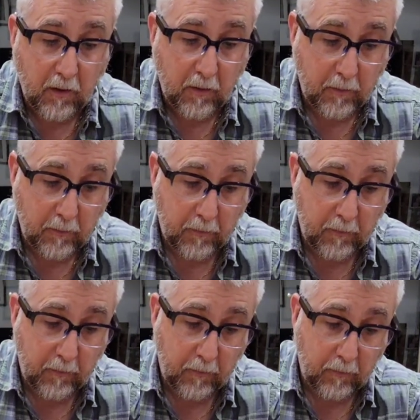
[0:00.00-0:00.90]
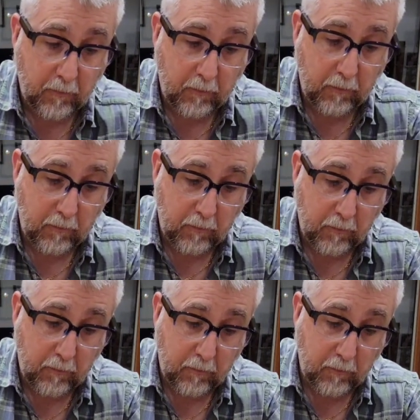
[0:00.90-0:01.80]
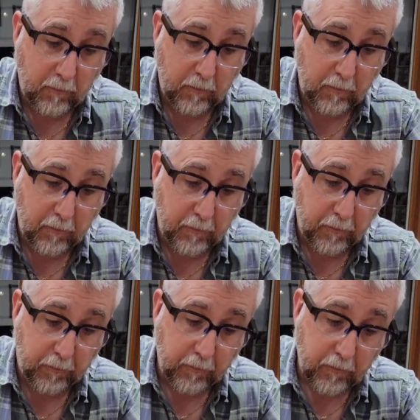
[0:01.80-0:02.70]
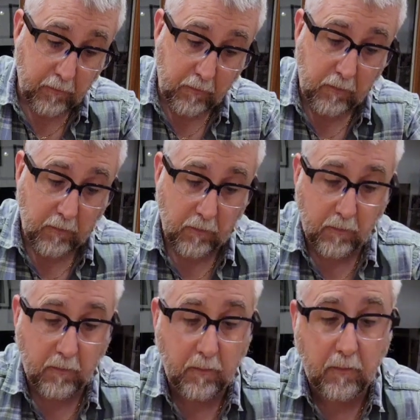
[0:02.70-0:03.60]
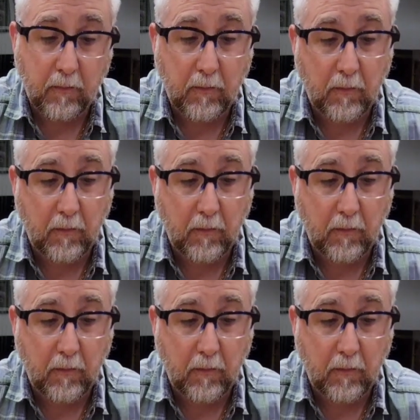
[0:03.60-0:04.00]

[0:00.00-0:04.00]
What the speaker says: (no one is talking)